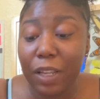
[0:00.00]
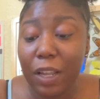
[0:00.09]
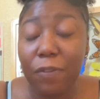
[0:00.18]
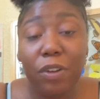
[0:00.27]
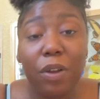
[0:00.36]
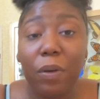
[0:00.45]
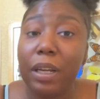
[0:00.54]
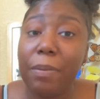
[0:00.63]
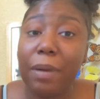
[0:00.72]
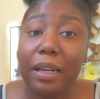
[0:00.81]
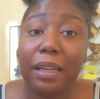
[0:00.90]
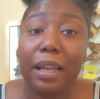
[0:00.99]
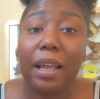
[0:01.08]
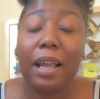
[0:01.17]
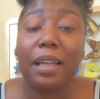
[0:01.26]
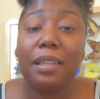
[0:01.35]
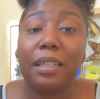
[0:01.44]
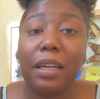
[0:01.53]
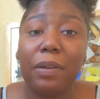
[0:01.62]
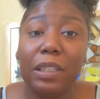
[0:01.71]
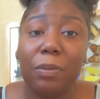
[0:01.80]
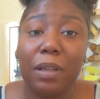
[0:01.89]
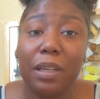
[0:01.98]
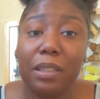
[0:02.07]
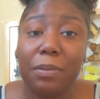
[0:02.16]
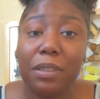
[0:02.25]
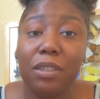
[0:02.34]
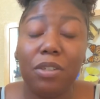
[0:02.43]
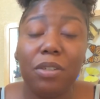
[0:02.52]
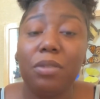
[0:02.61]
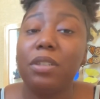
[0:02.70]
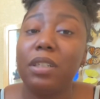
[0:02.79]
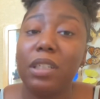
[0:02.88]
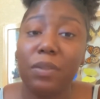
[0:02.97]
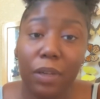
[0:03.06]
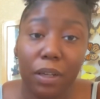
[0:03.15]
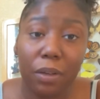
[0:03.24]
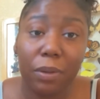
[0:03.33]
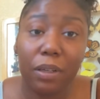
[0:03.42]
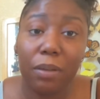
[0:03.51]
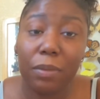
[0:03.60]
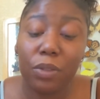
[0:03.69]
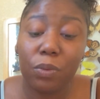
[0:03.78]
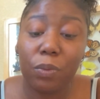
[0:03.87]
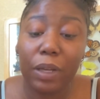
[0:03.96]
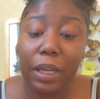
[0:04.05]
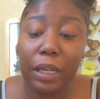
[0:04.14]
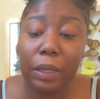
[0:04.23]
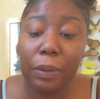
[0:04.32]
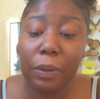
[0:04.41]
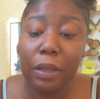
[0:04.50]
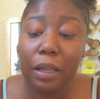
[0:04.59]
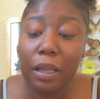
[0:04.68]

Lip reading: If you know anybody that has Aries placements, you know, share this video with them as well.